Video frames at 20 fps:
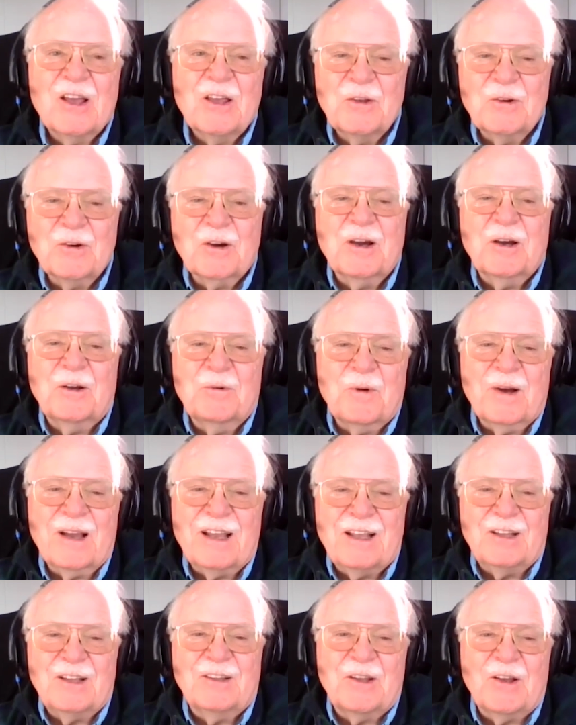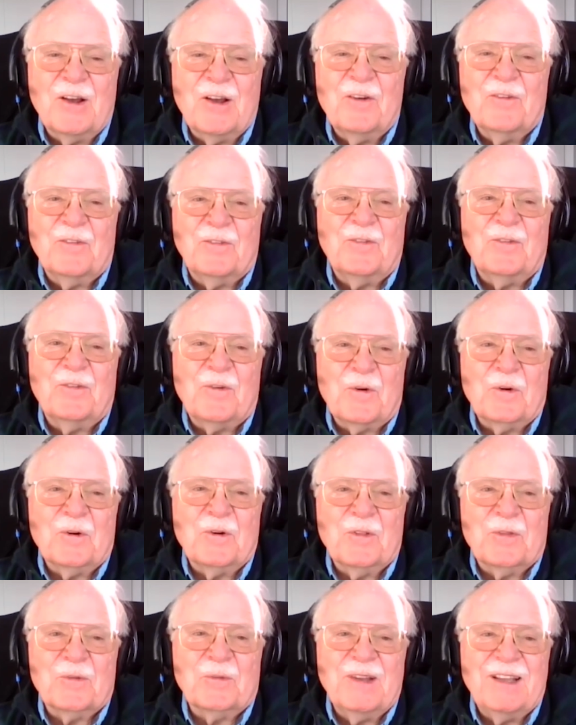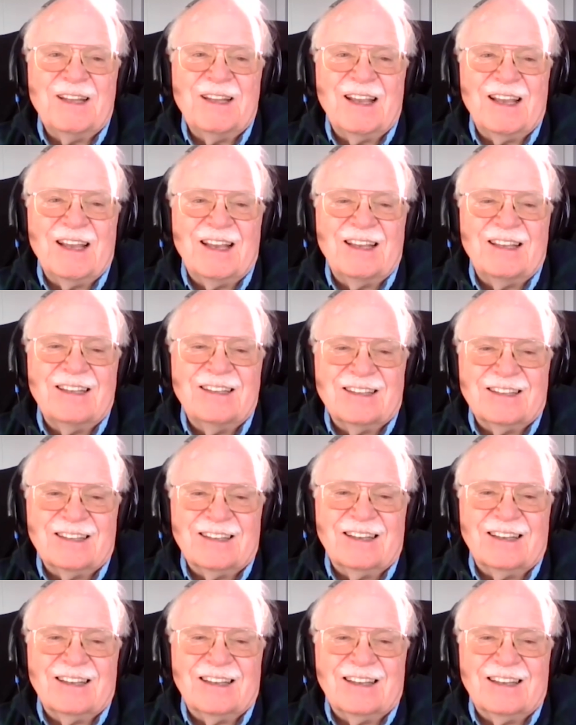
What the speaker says: you could wait 4 or 3 days.